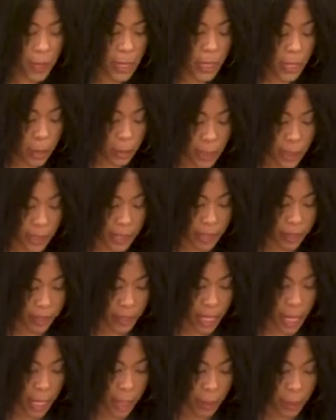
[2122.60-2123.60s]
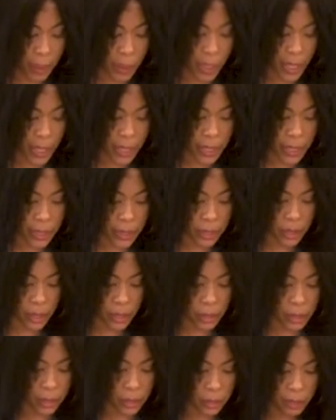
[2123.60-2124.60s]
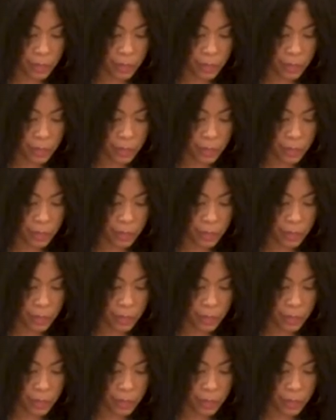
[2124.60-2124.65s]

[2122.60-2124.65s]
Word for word: Come on, give God a praise.